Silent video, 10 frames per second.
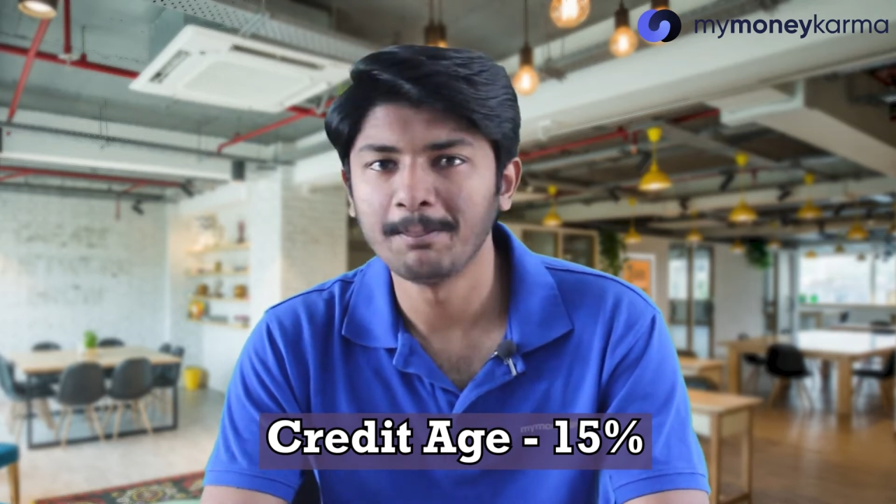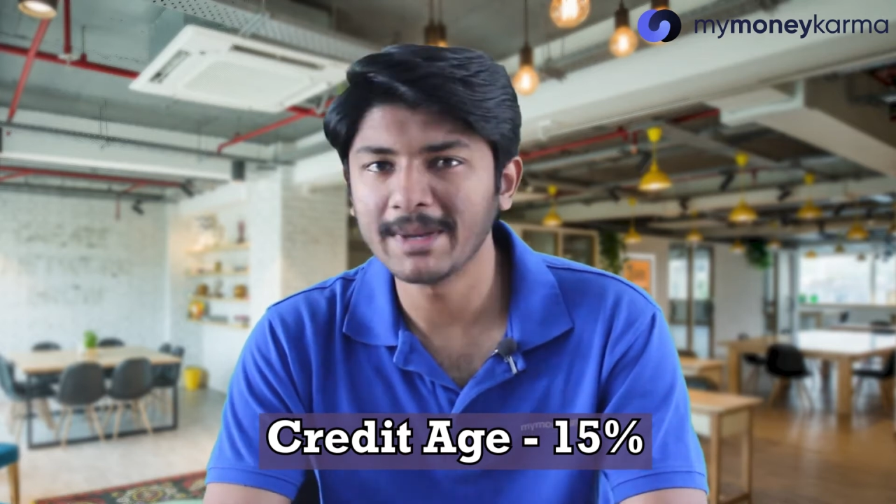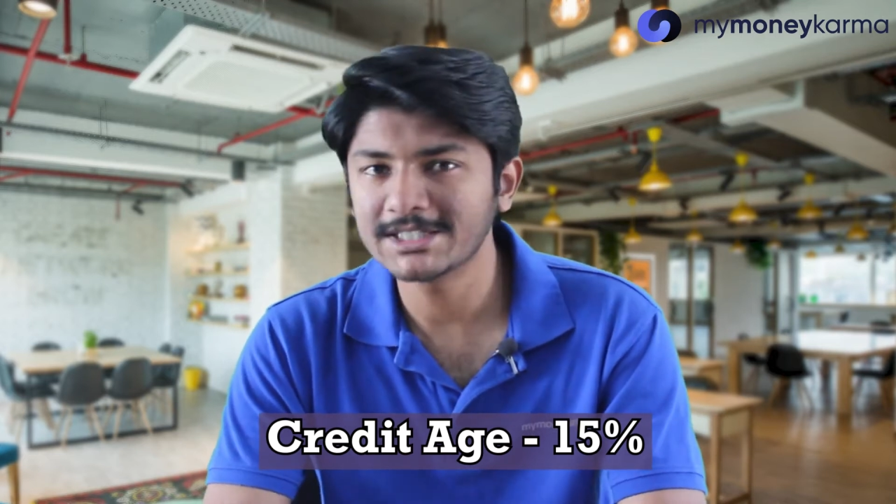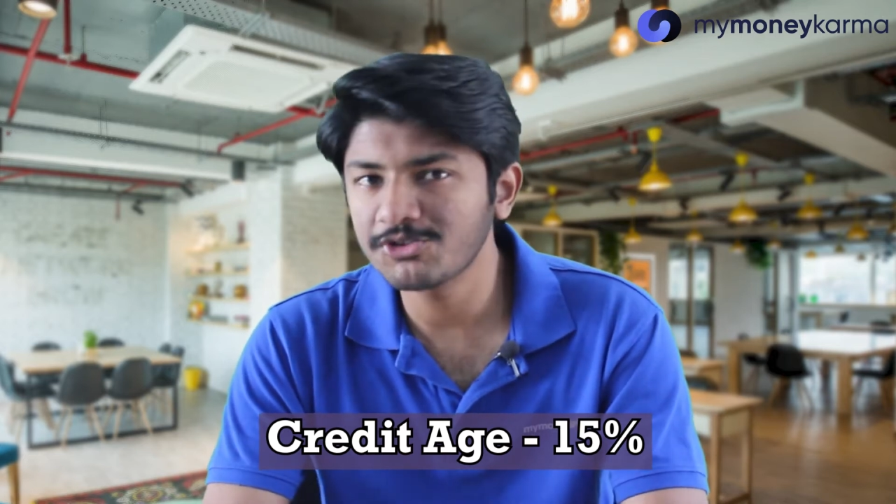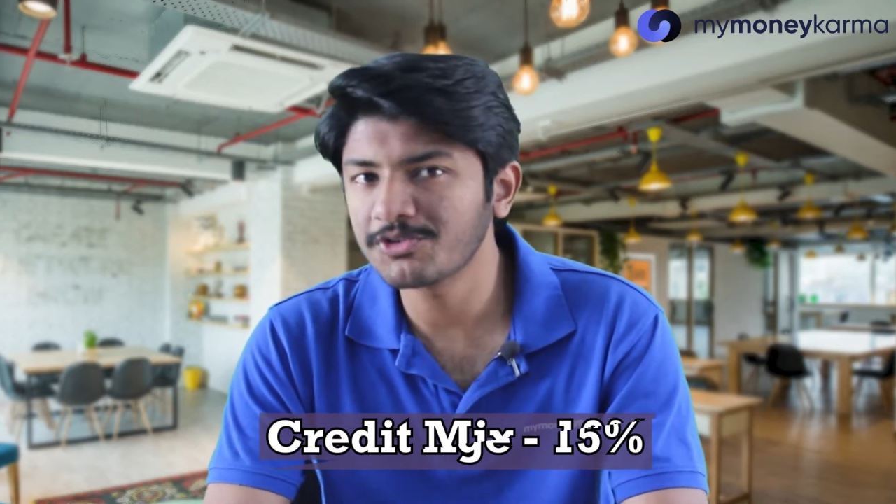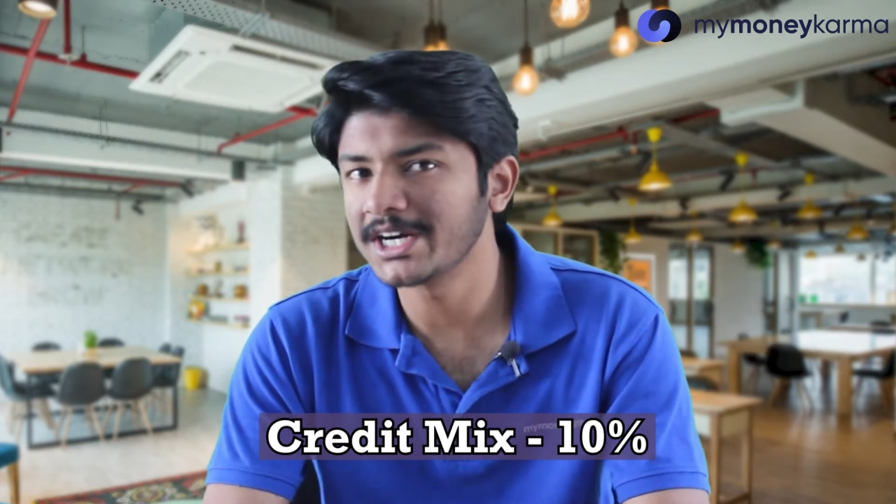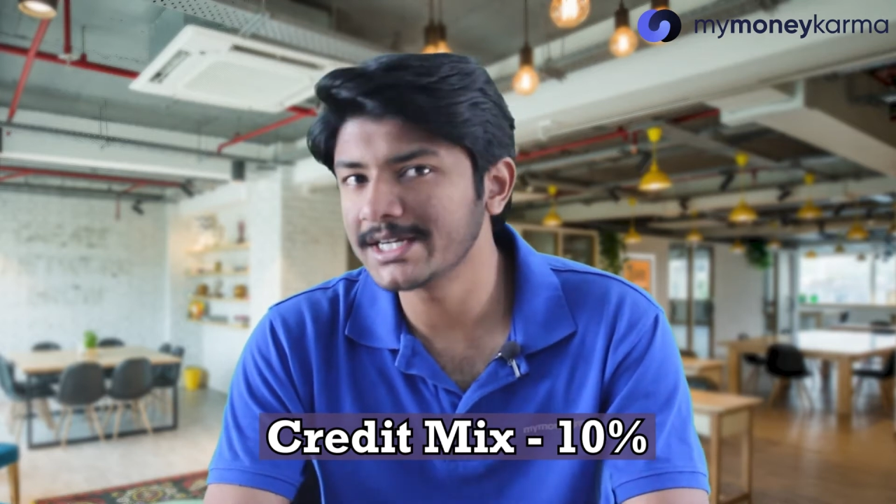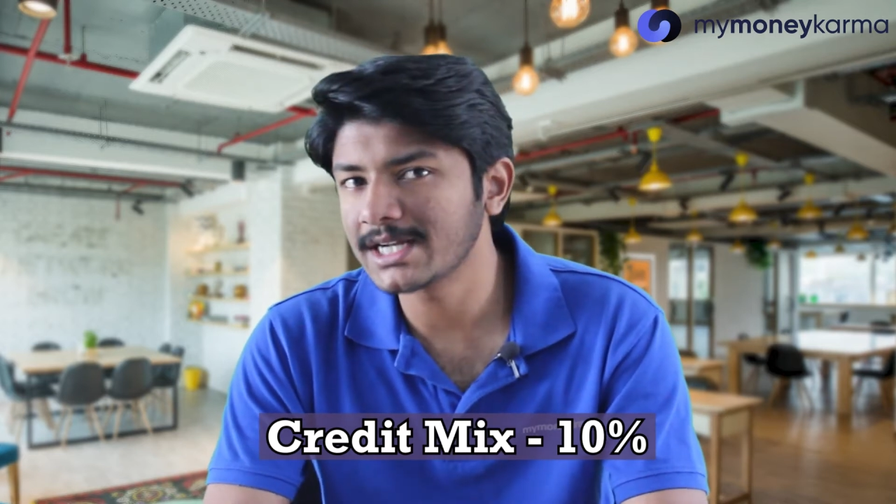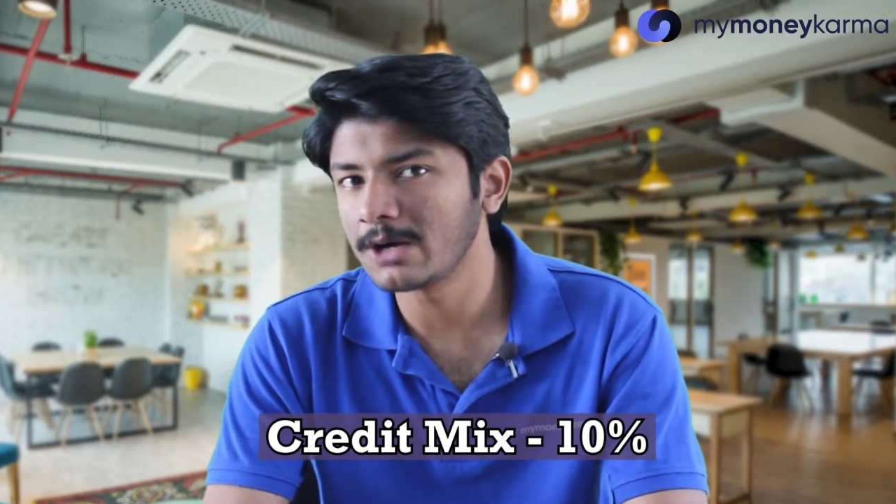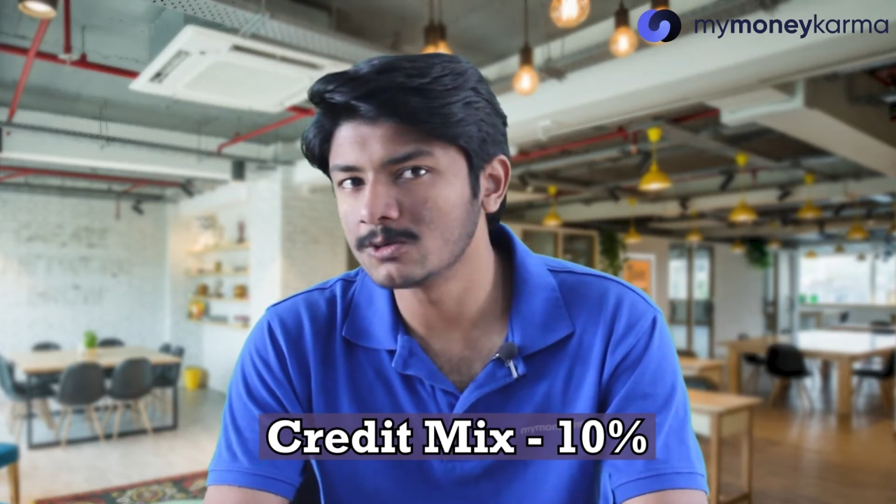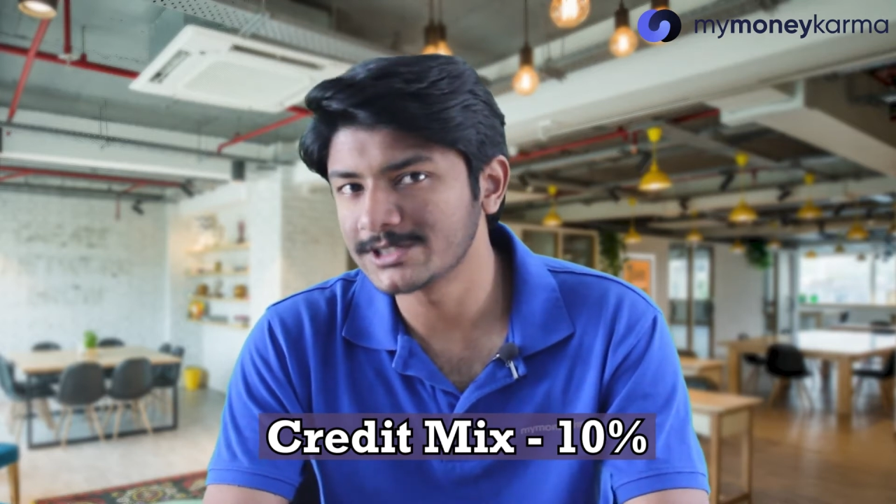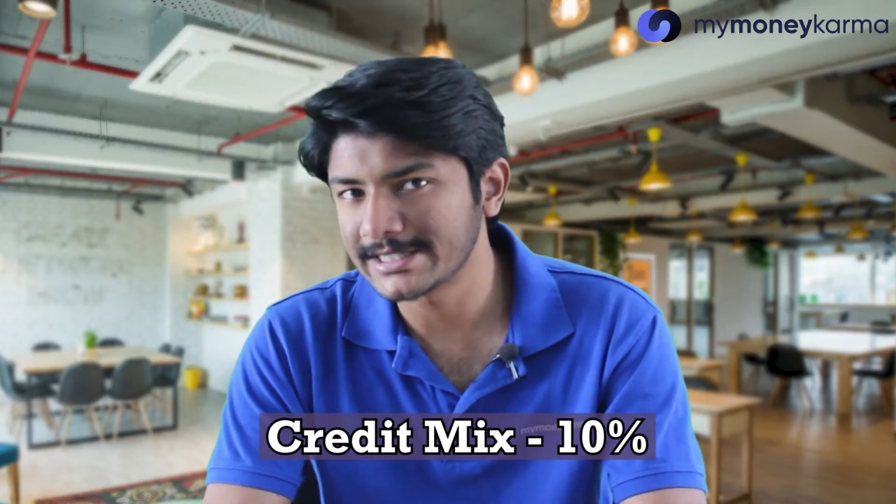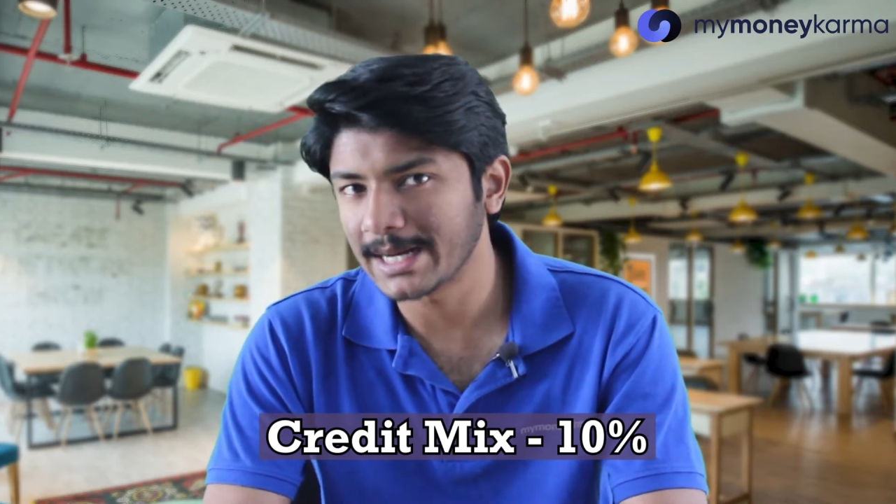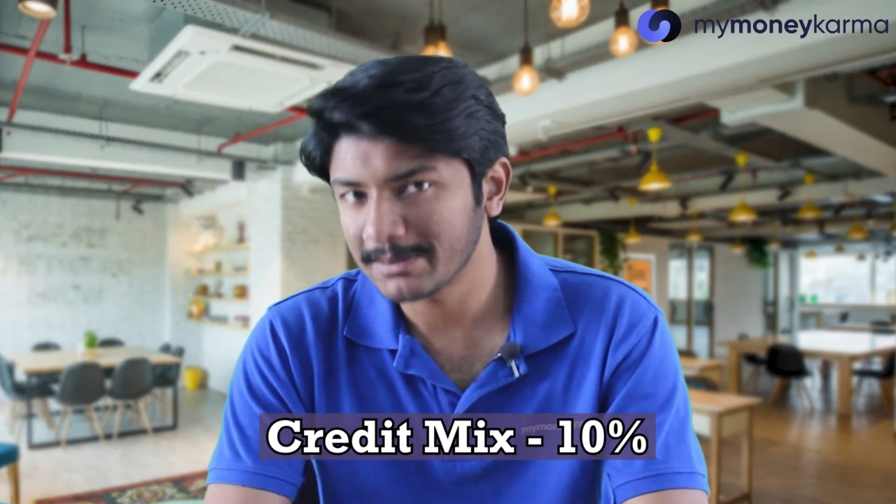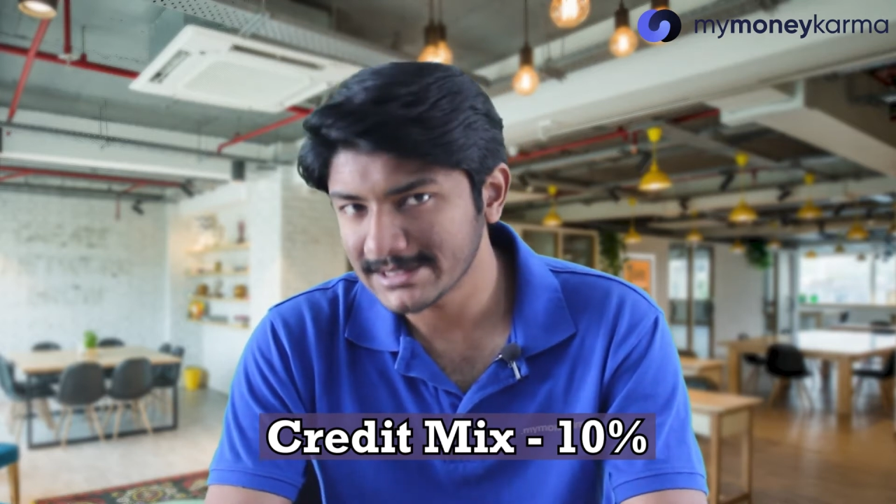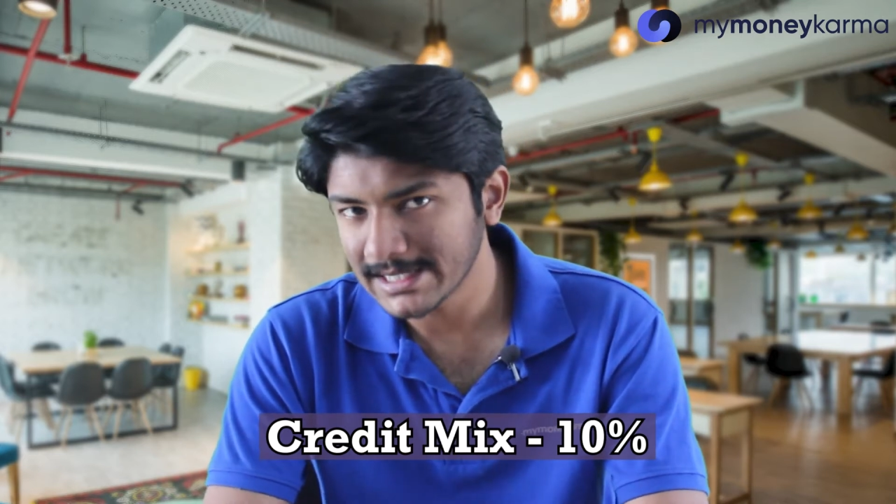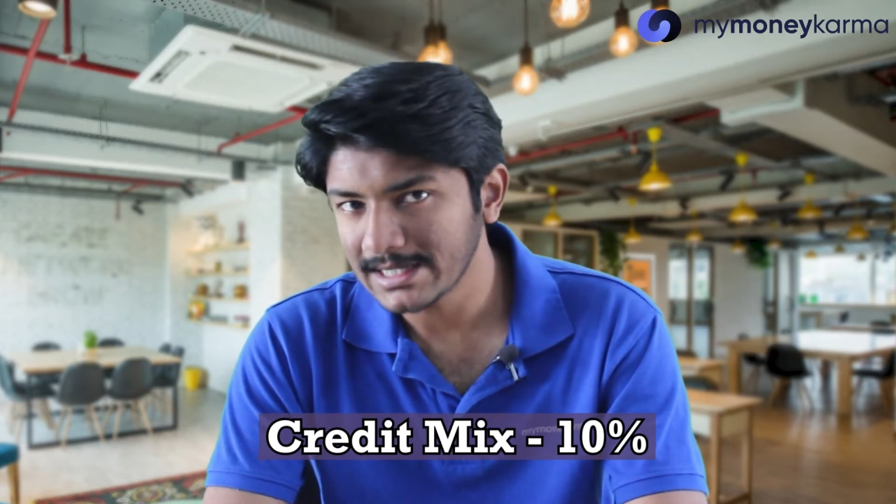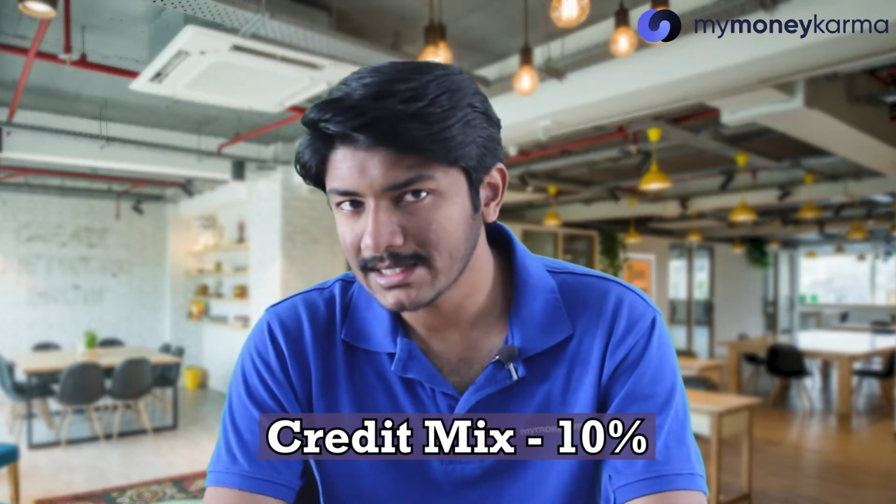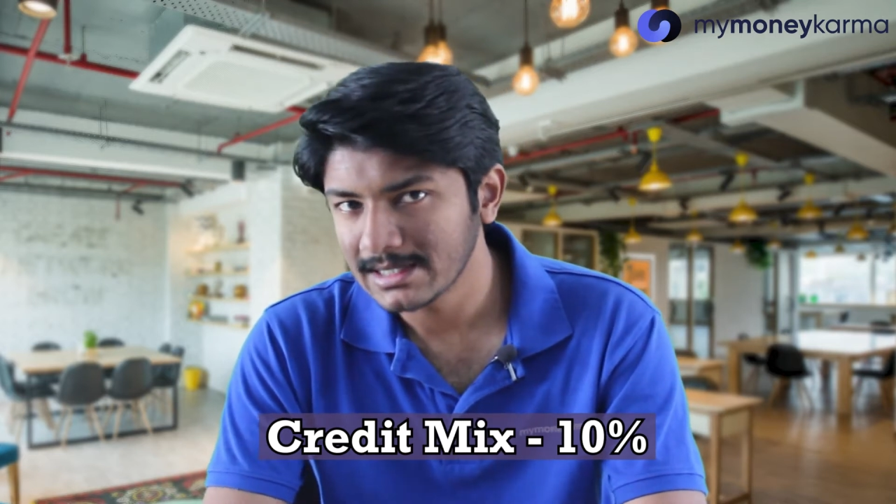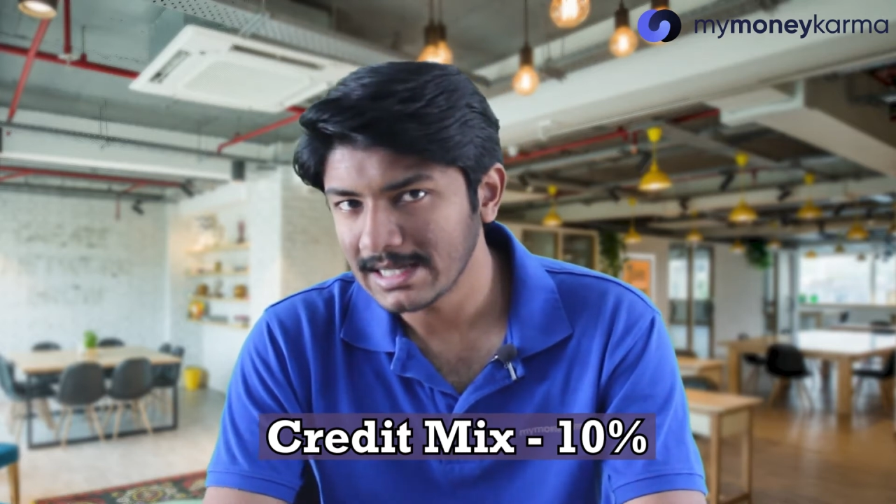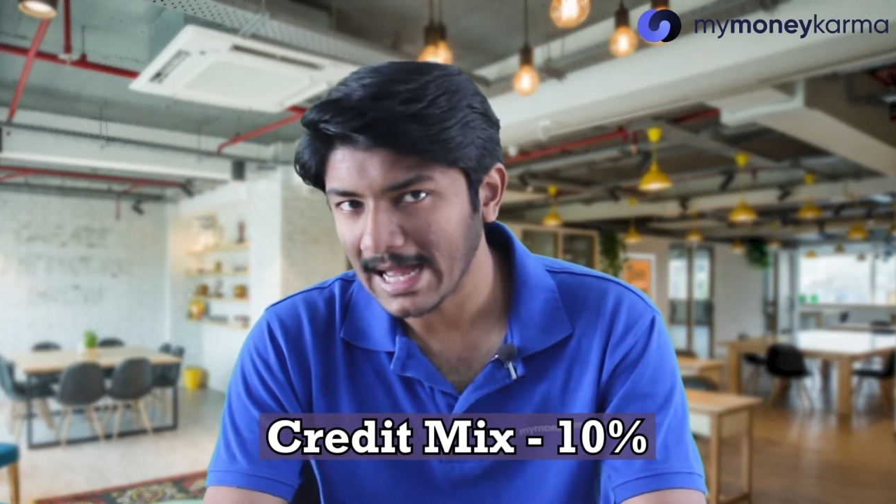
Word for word: mix of credit accounts 10%,